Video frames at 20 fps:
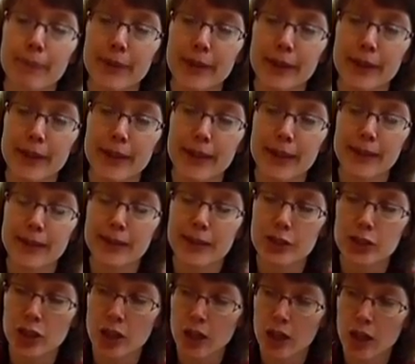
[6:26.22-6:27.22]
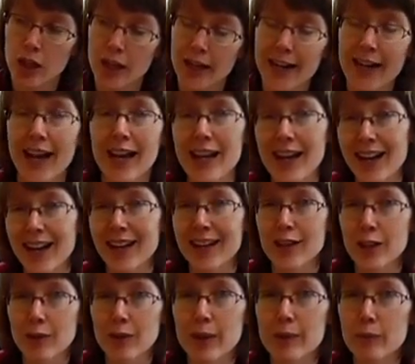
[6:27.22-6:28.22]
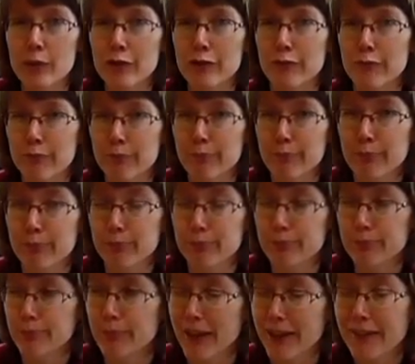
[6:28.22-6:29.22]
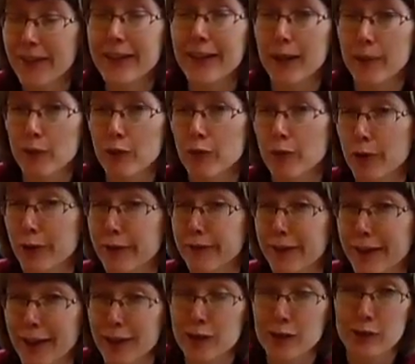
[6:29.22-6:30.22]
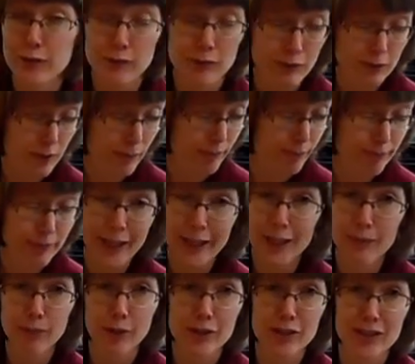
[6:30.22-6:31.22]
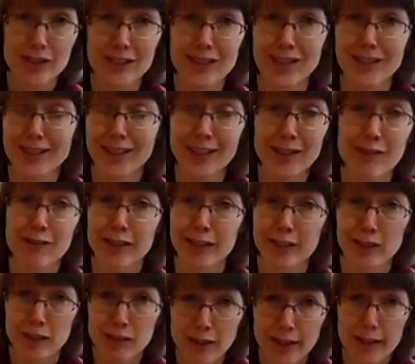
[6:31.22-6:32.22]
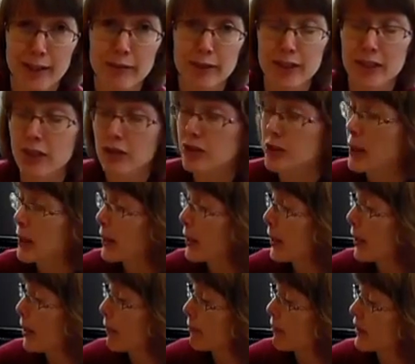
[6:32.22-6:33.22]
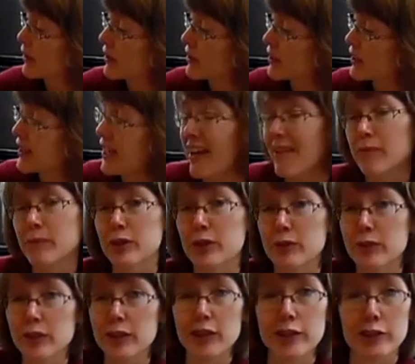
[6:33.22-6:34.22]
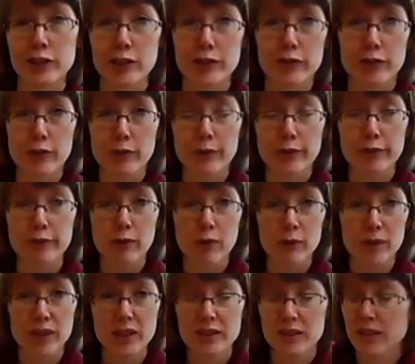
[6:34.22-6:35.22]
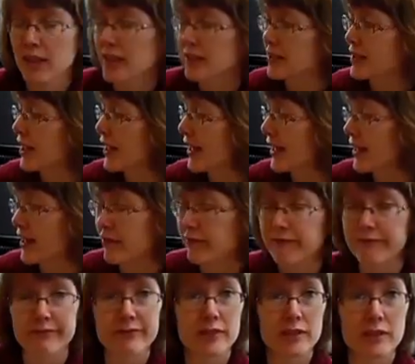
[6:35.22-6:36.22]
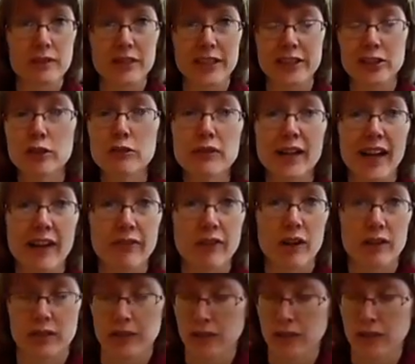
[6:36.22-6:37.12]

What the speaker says: But in the guitar, and I know I think I move pretty fast through the beginning parts of this because I already know how to read notes, but I've been doing the guitar for 3 or 4 weeks, and I have like 2.5